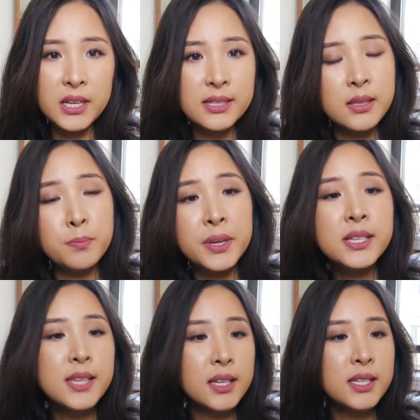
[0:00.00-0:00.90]
It's the Big
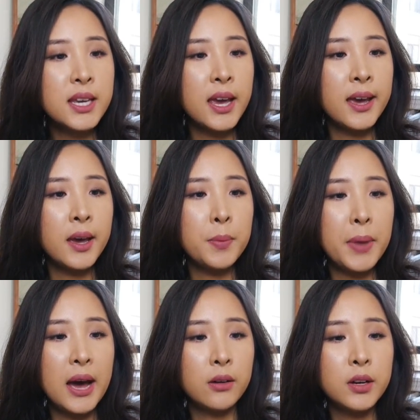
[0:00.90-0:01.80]
Sexy Hair
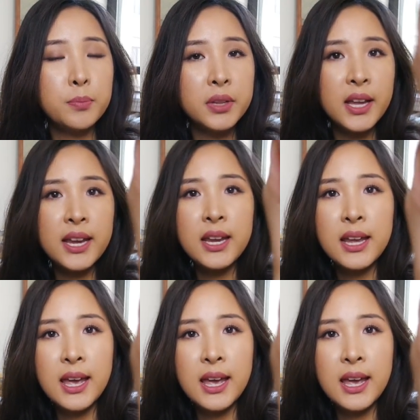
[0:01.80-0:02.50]
Powder Play.